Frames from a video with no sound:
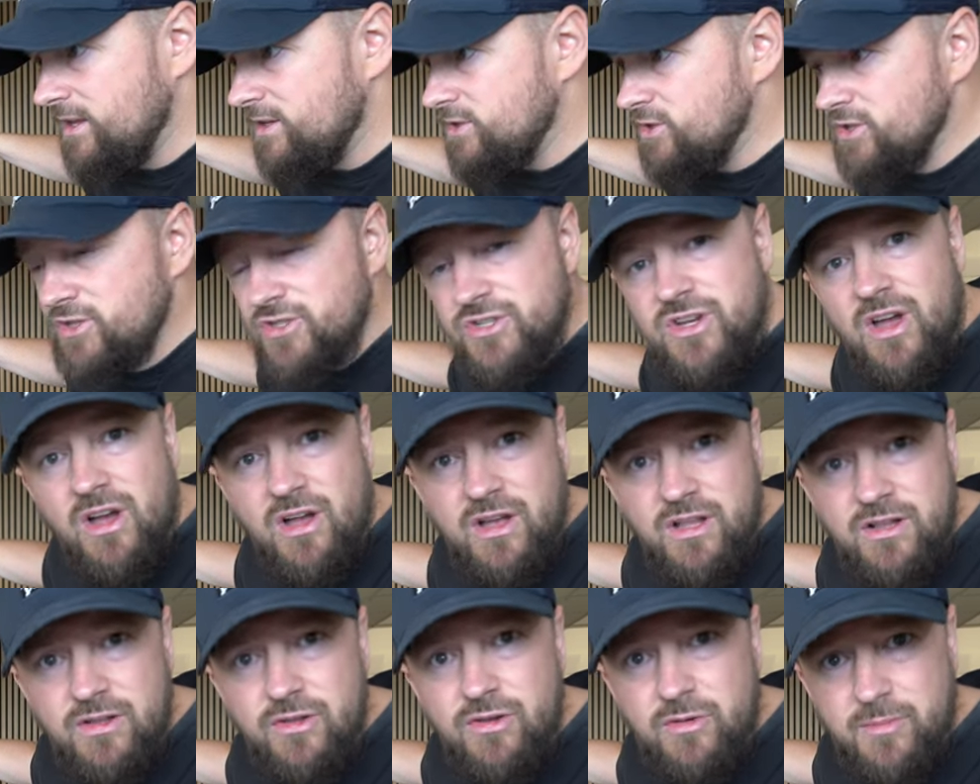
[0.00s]
just
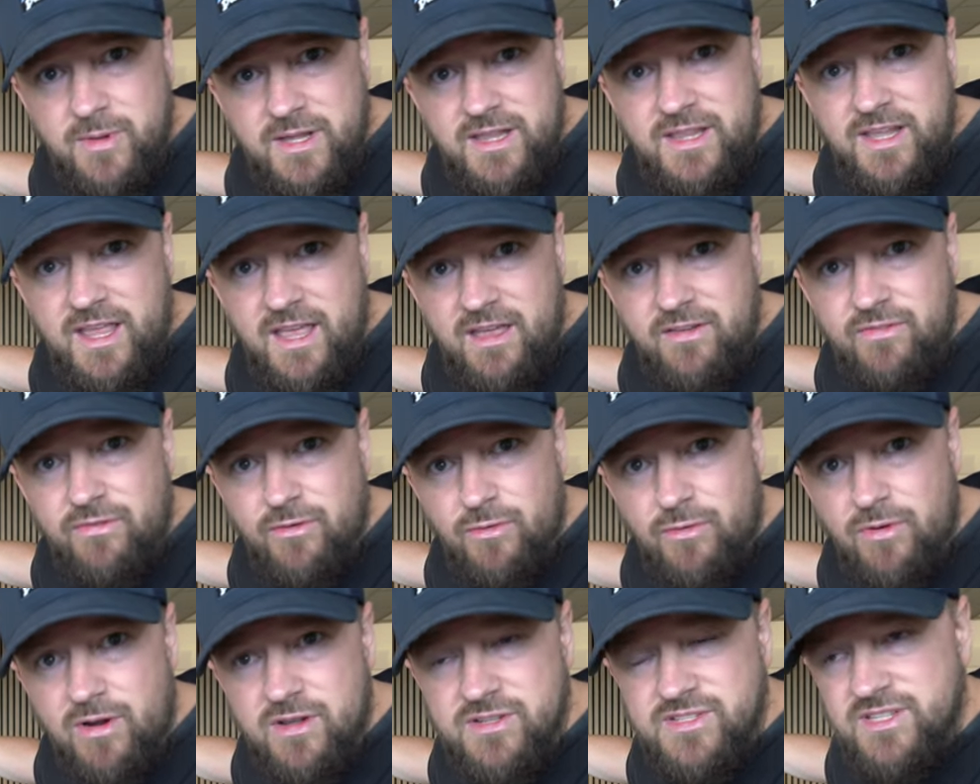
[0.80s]
chuck a loom in there
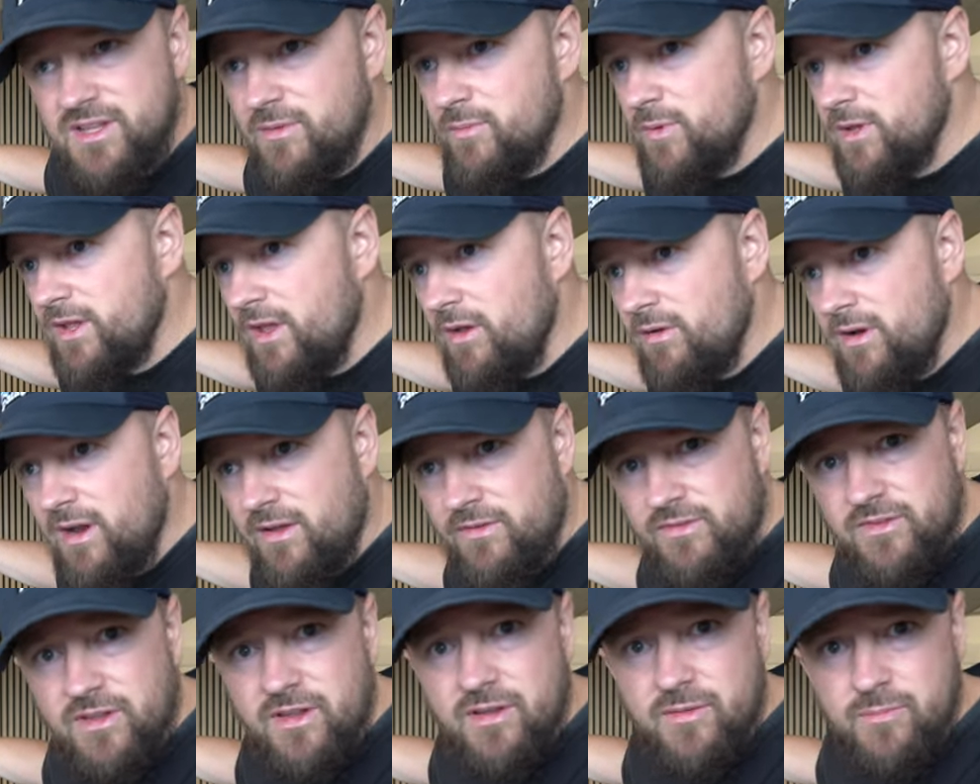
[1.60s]
for us, and then we don't
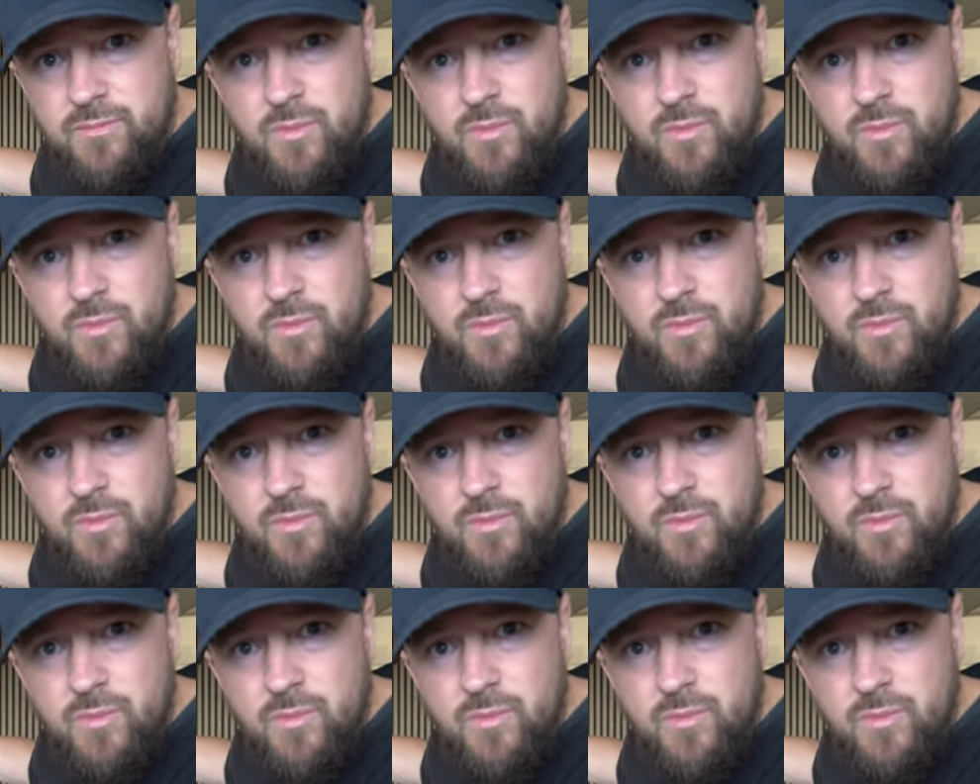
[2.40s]
have to